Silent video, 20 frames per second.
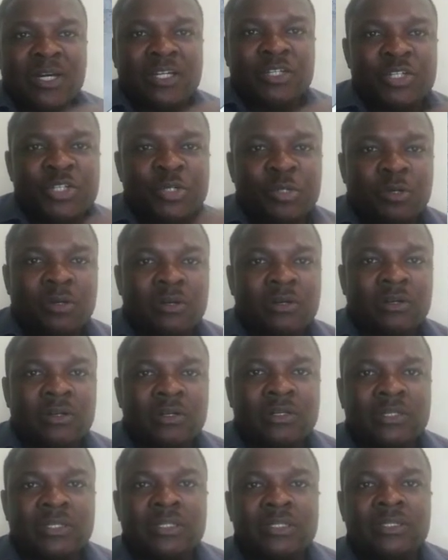short
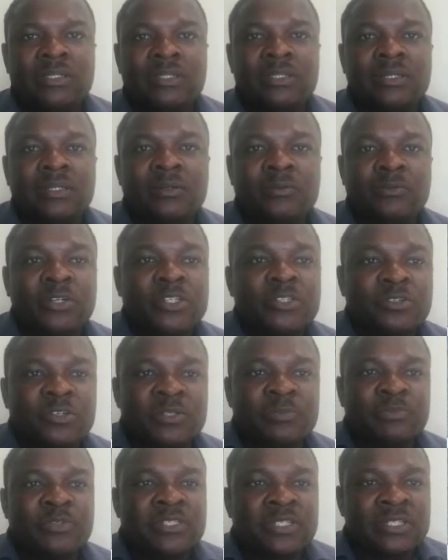research
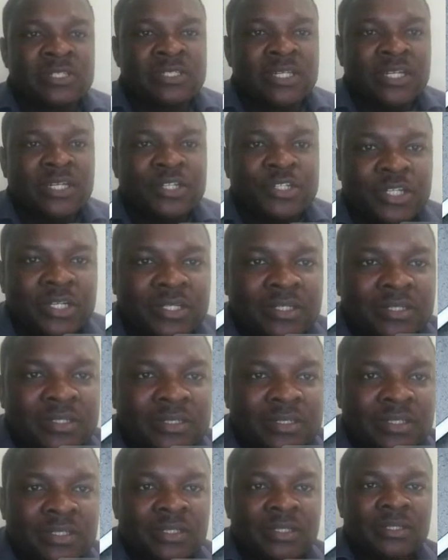
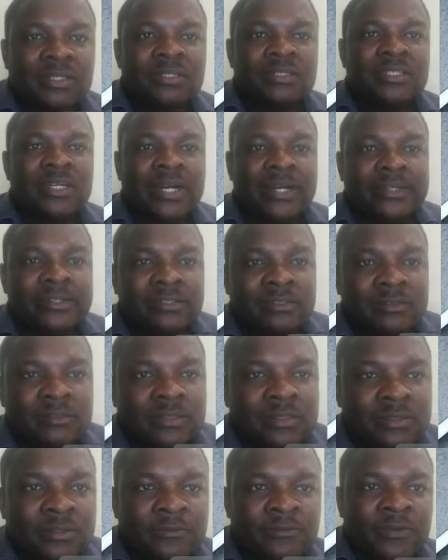presentation titled
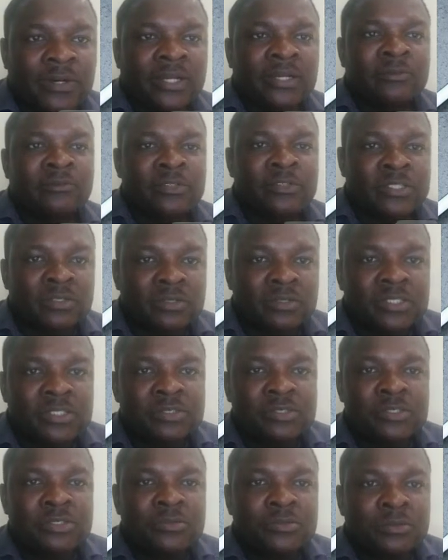Finding Resolutions
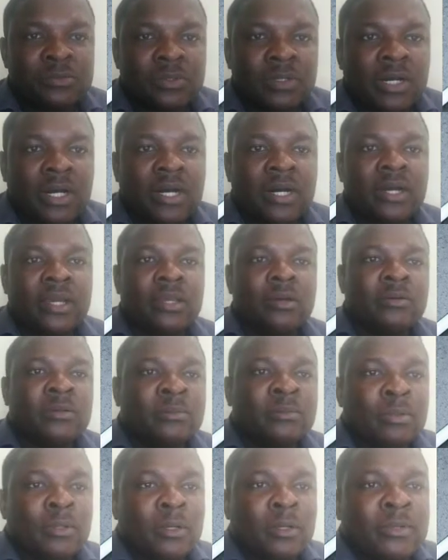to High
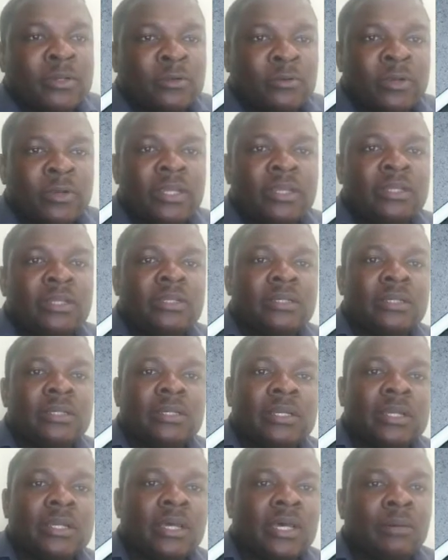Unemployment Rate
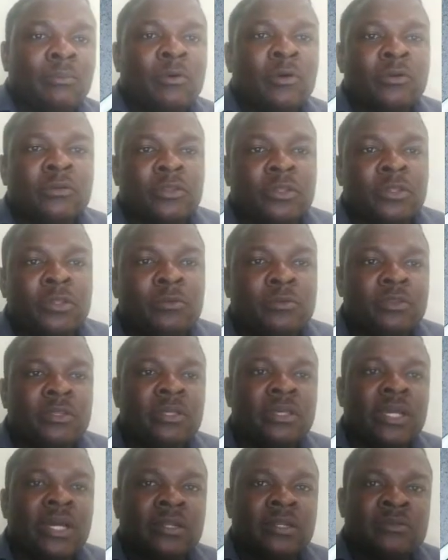Among the Youth in
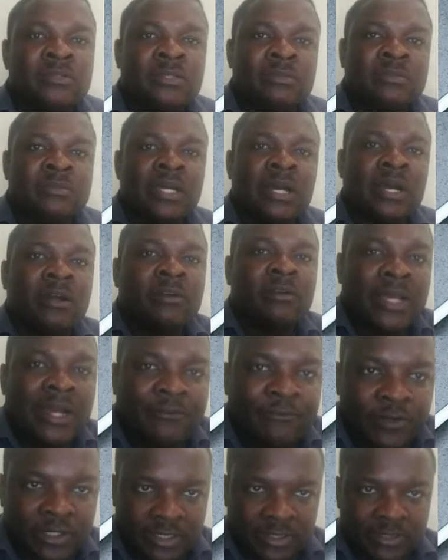Ghana, Sub-Saharan
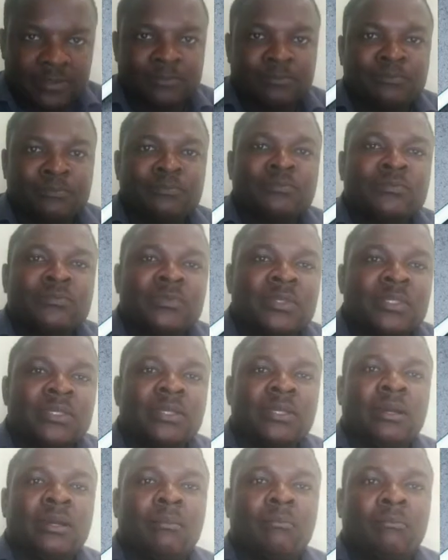Africa.
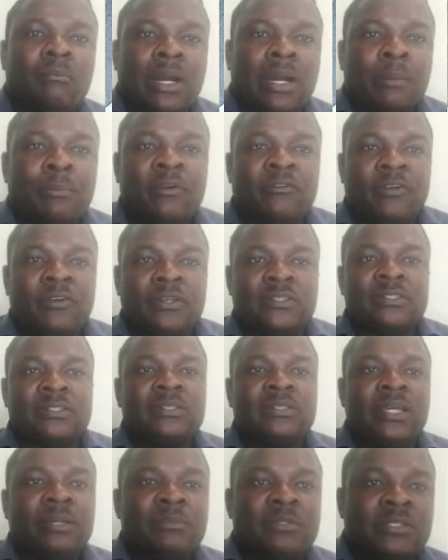My professor's name
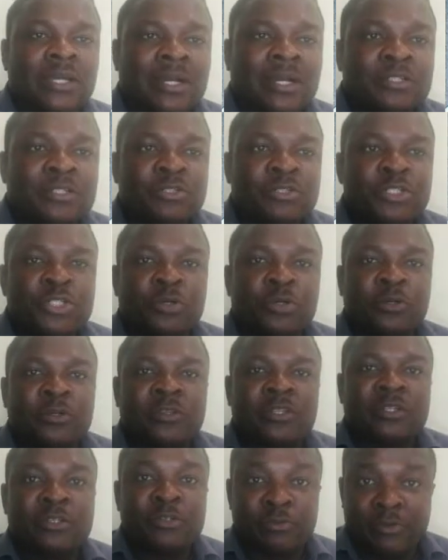is Dr. Jonathan
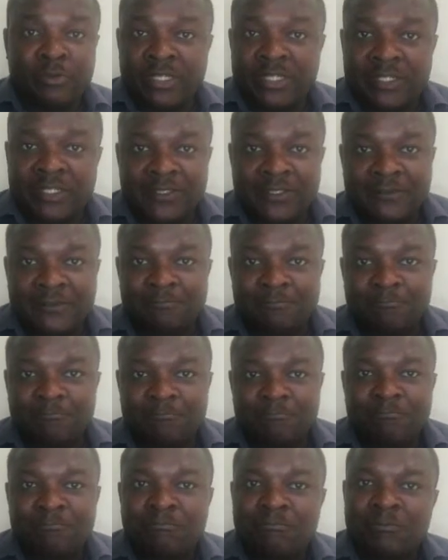Green.
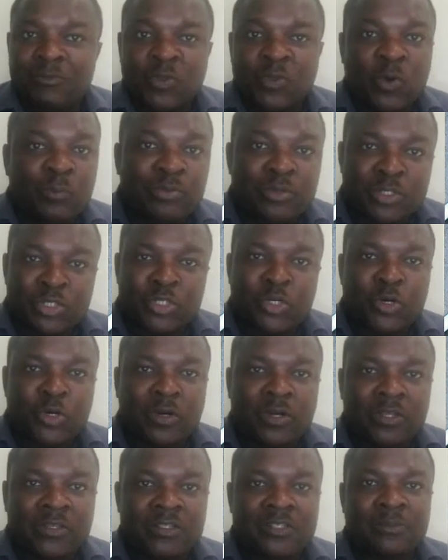Hope you enjoy
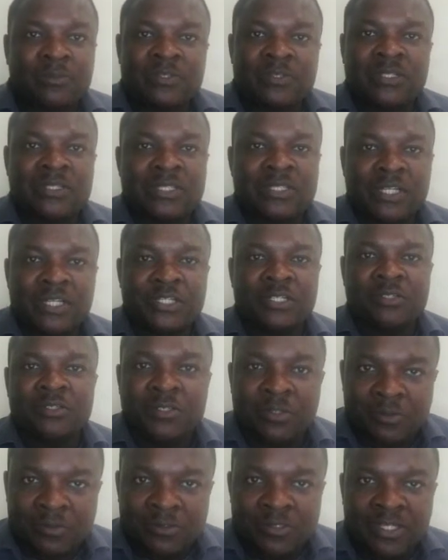this presentation, so
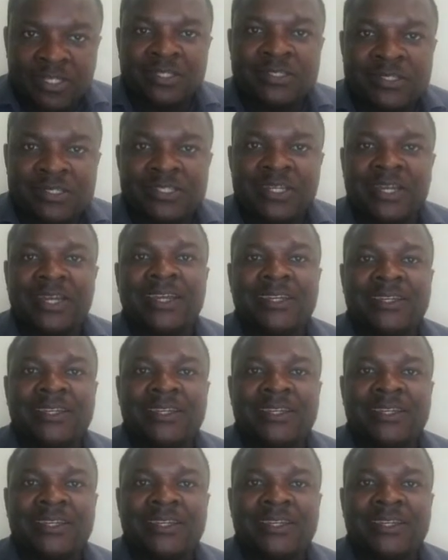stick and stay.